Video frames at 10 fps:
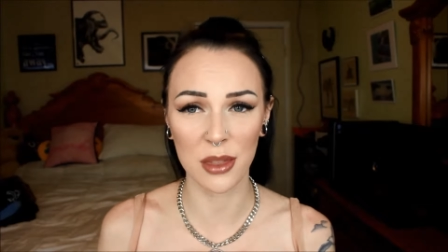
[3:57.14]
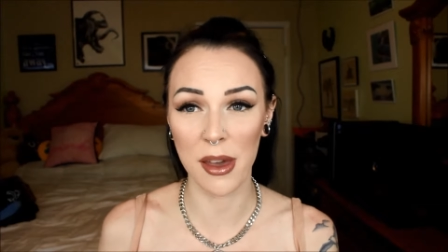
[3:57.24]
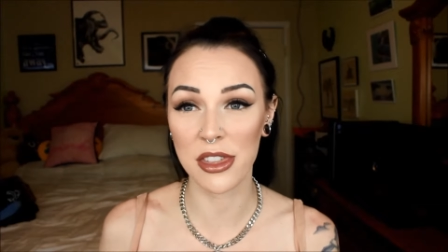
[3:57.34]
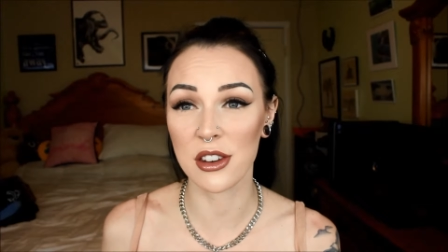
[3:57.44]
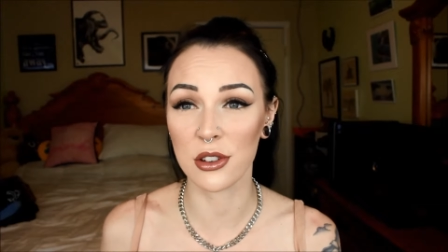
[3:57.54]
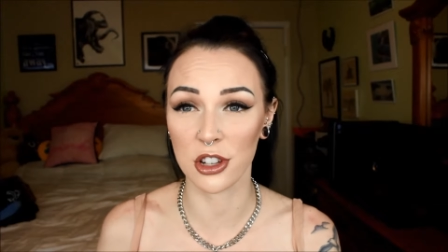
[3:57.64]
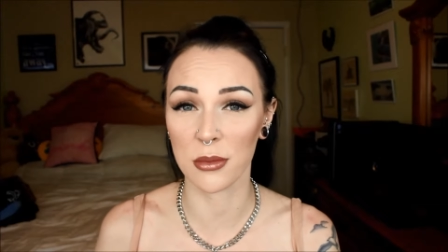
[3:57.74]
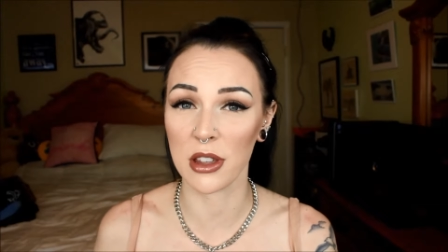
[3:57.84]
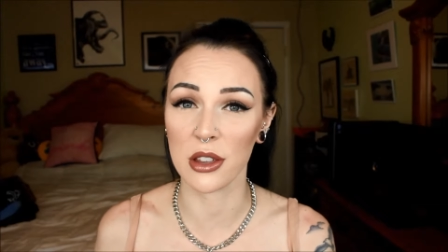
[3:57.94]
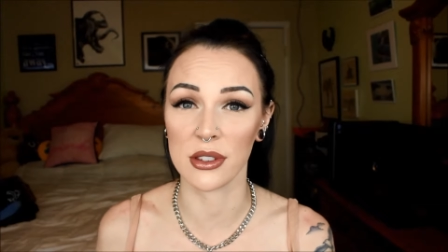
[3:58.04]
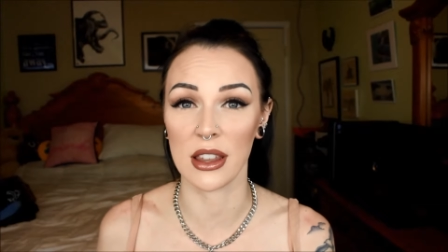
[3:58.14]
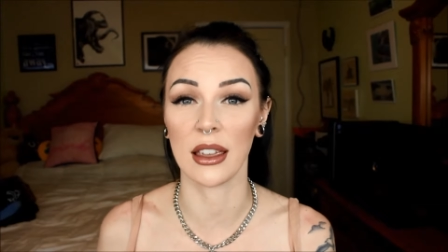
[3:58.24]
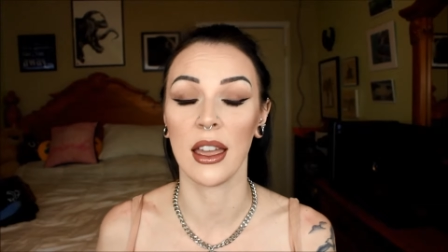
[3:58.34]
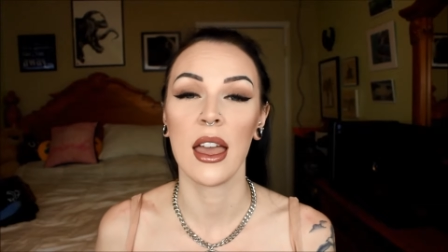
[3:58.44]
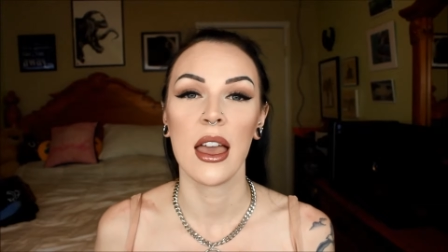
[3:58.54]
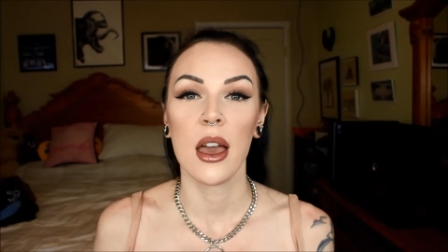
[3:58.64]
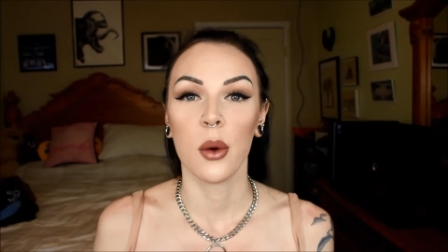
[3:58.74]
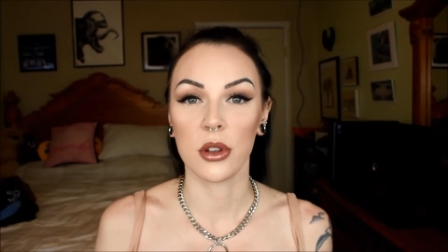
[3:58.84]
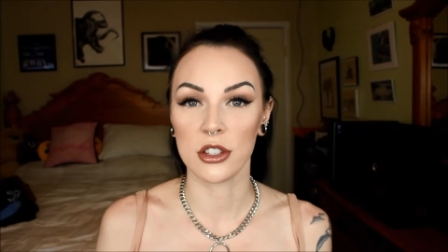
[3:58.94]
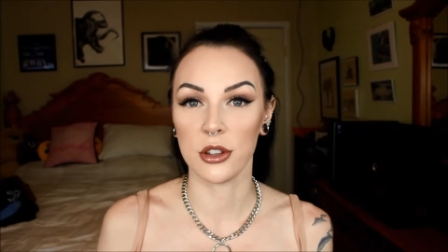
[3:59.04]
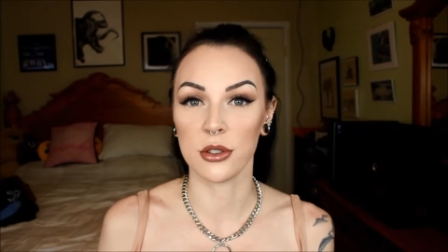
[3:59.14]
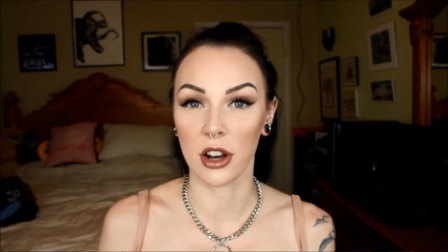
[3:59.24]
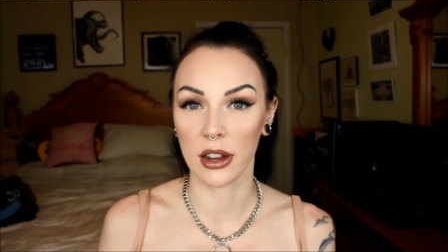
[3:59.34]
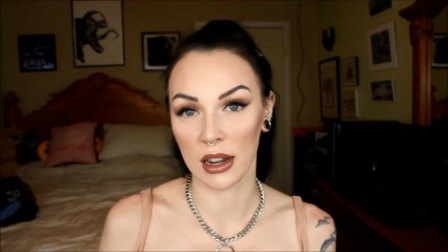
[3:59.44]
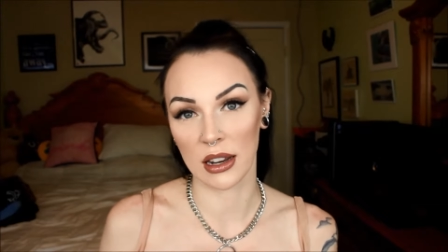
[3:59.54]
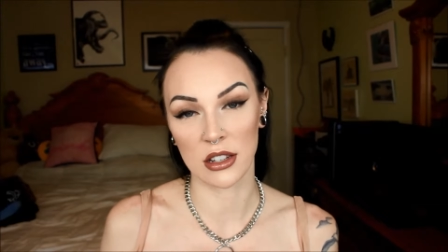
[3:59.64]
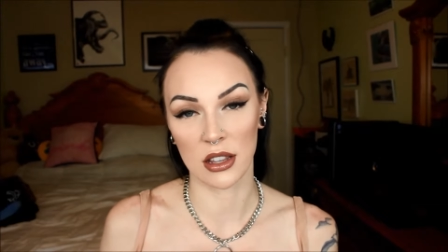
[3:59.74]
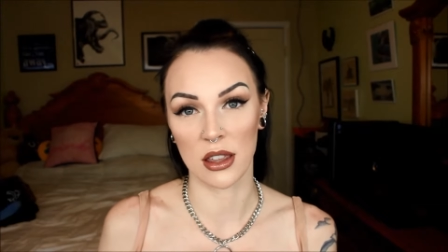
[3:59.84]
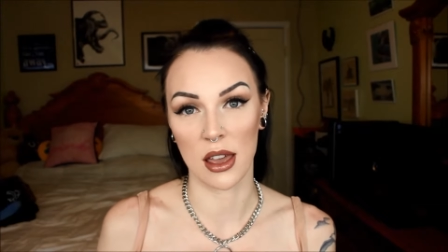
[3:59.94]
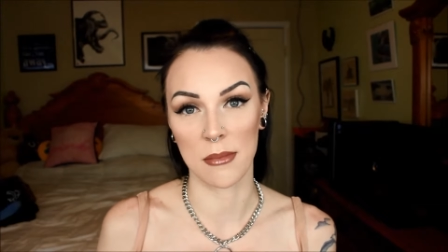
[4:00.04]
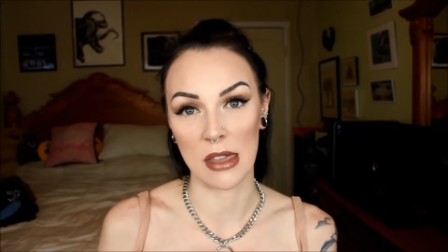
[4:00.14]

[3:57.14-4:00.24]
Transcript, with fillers: The method you should be using once you start getting to the